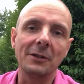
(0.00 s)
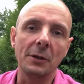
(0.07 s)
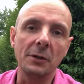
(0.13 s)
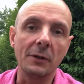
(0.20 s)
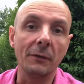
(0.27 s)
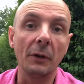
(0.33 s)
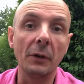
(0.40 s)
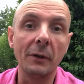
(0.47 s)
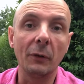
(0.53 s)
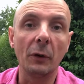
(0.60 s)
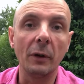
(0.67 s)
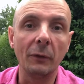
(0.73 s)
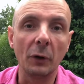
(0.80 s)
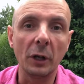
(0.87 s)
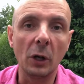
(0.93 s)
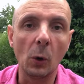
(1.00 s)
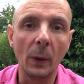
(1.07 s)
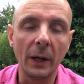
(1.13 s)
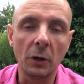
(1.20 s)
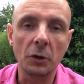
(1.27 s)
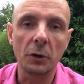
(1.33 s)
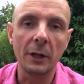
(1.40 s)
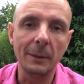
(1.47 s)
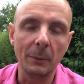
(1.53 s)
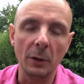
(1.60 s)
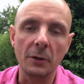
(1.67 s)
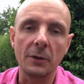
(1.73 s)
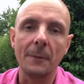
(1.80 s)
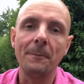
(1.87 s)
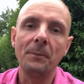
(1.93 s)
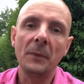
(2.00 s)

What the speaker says: so it's a very, very, very quick treatment.